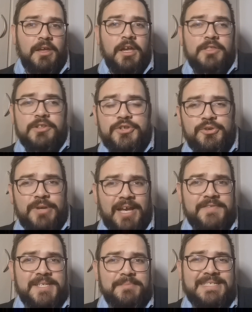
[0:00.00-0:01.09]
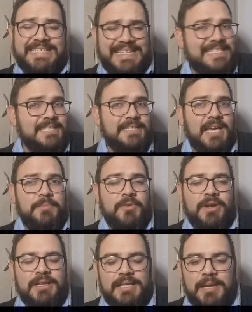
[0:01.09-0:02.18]
The two have some decent
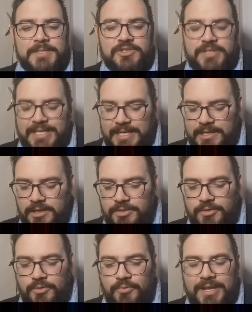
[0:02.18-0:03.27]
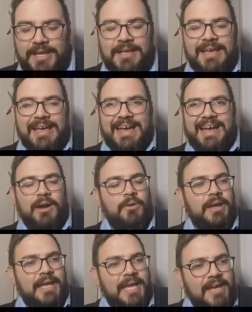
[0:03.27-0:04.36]
chemistry in the ring.
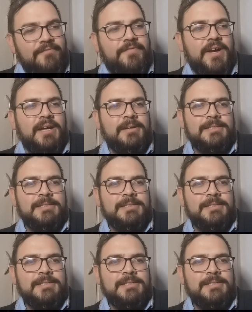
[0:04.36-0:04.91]
However,